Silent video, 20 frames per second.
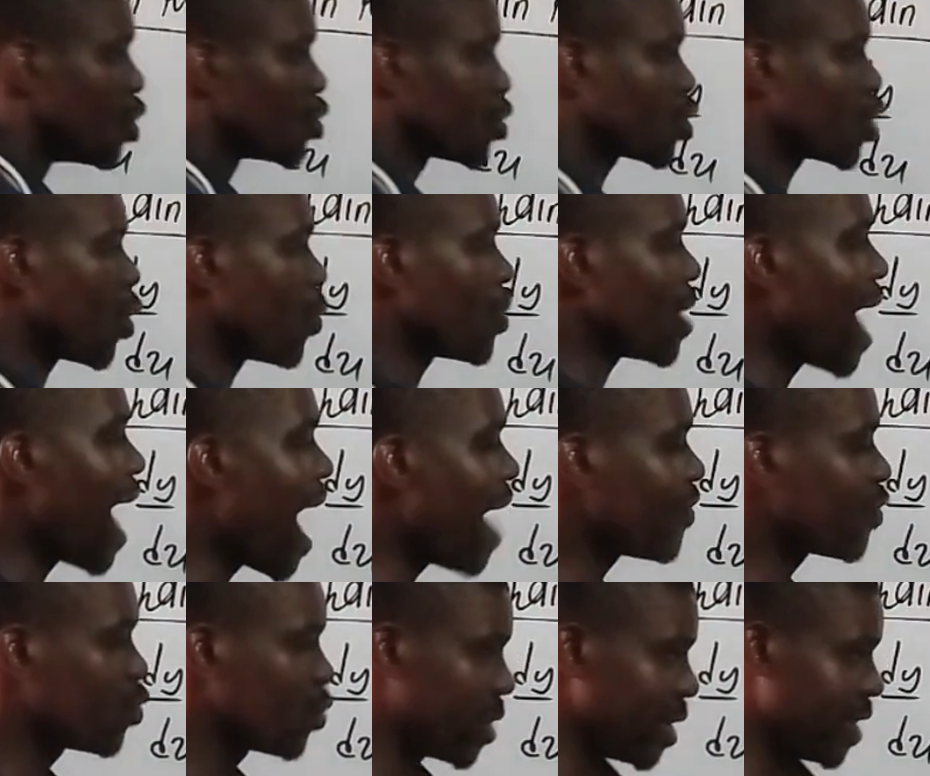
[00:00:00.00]
So we now
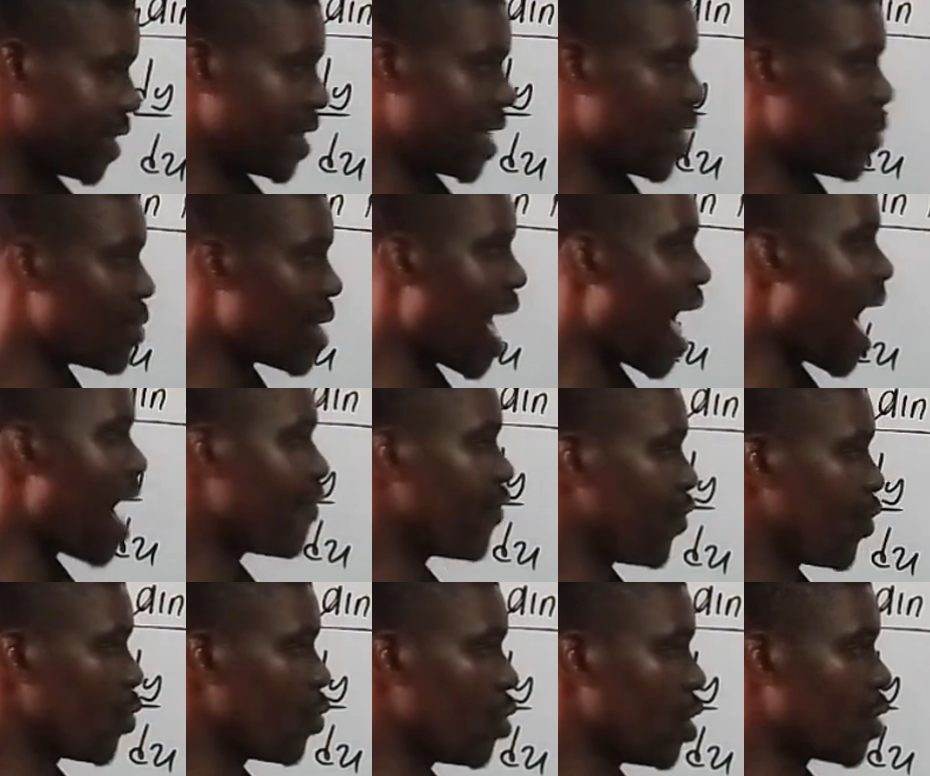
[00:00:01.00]
have two things here. We now
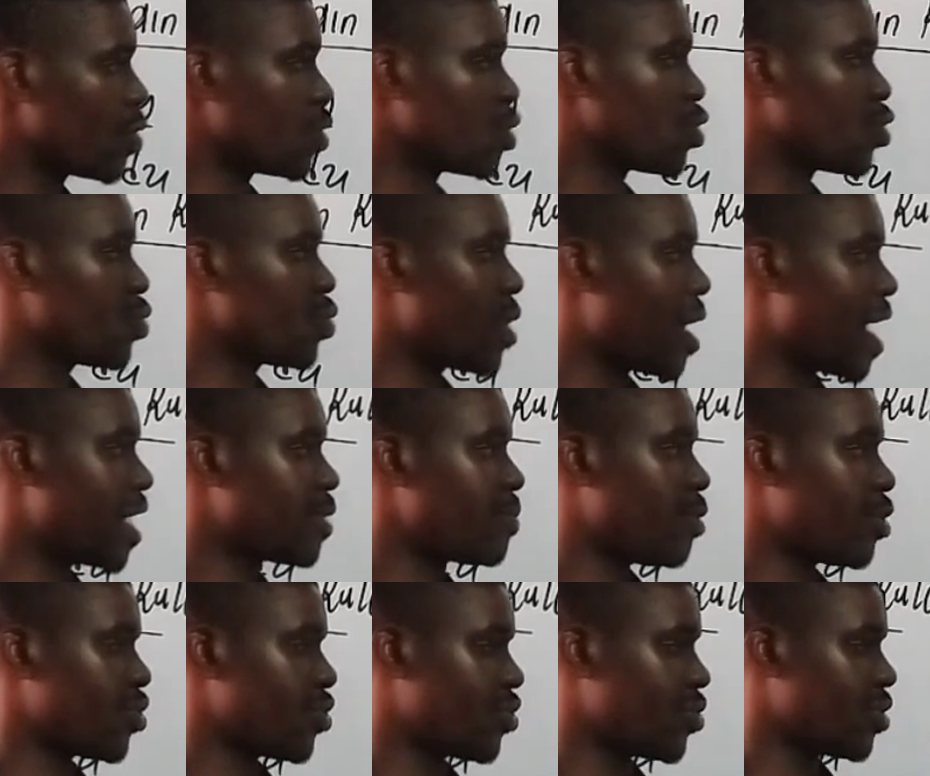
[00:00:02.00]
have u equals to 2s
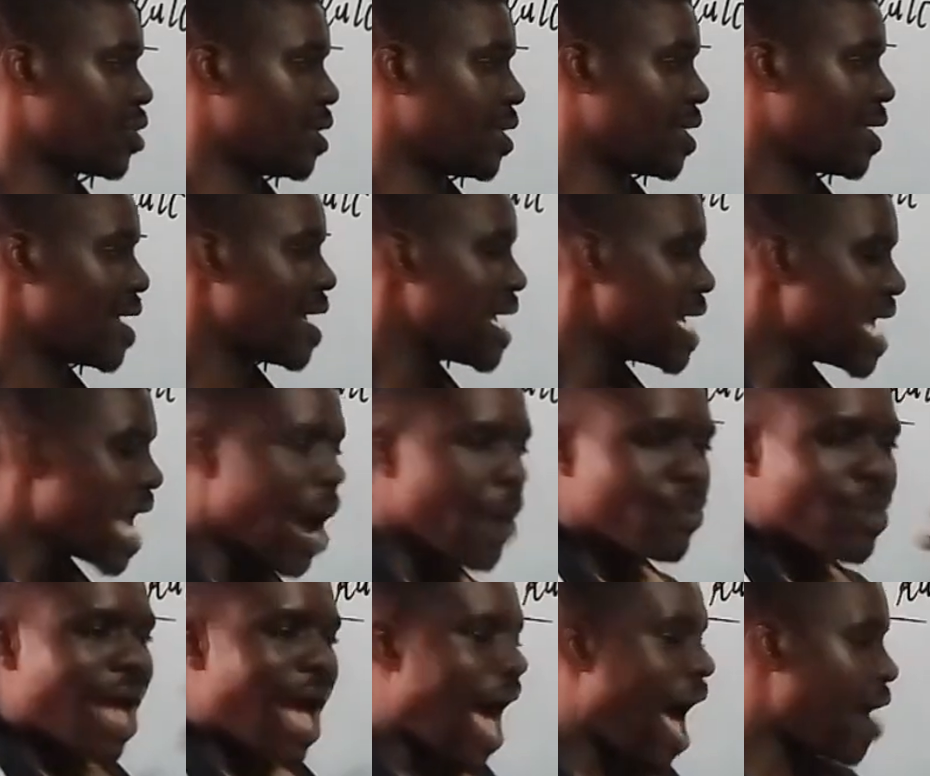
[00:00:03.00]
plus 3. And
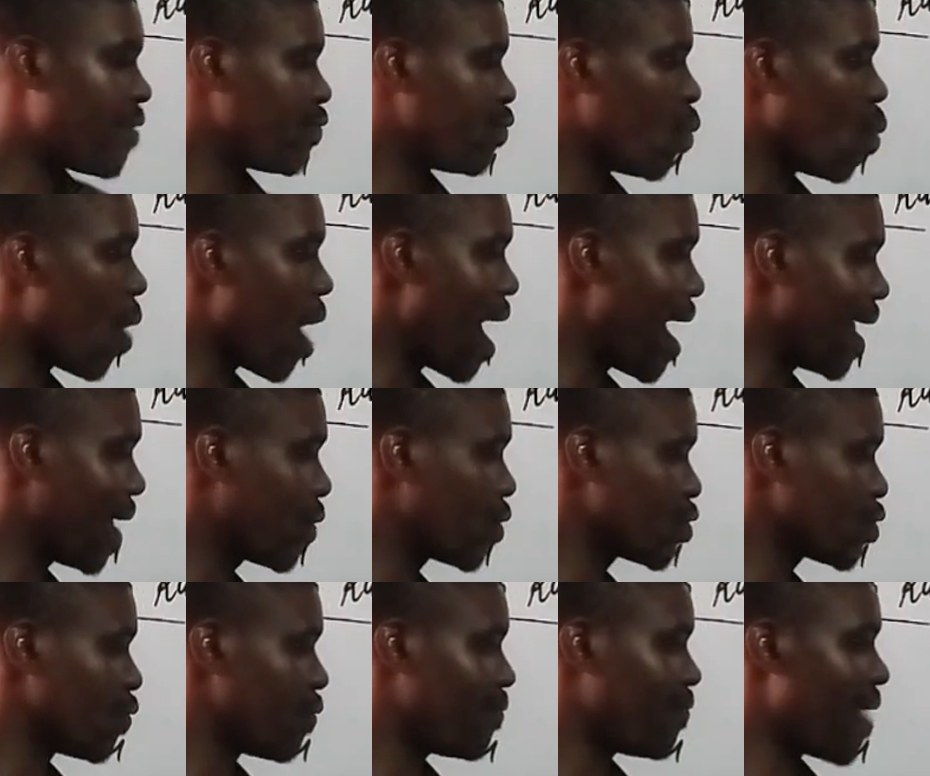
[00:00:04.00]
we now have y
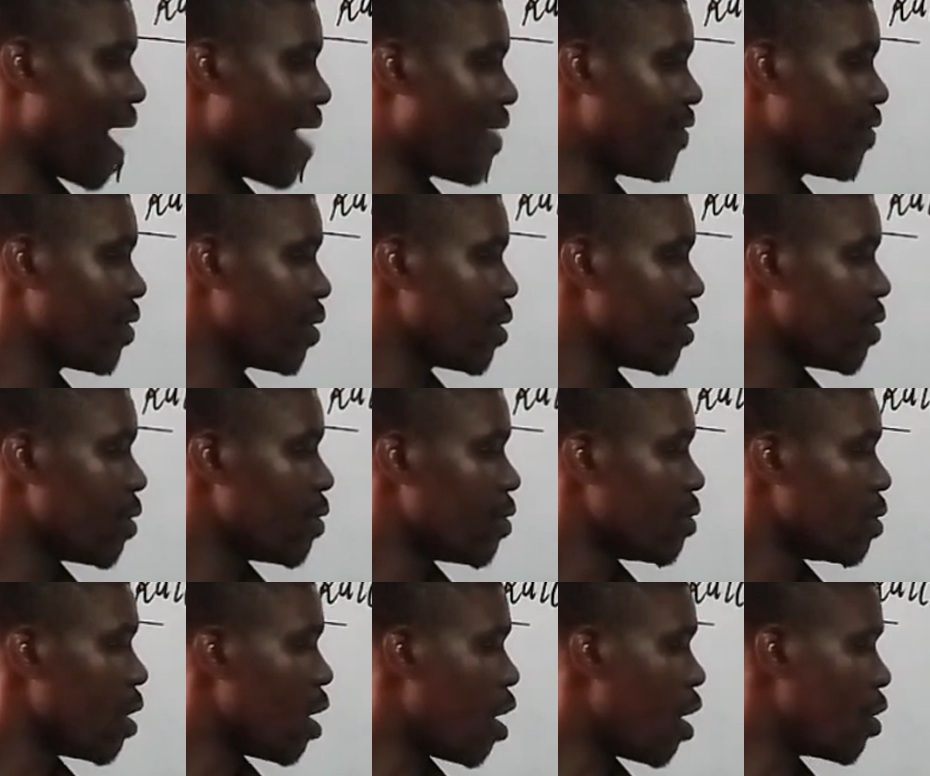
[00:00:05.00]
equals to 5,
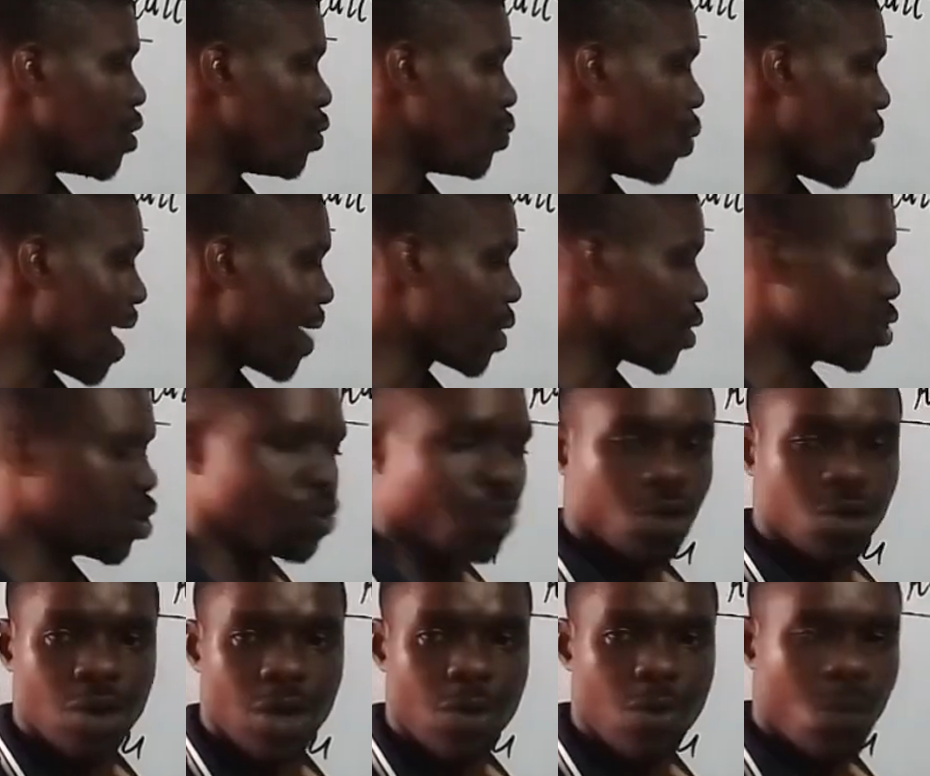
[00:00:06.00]
y equals to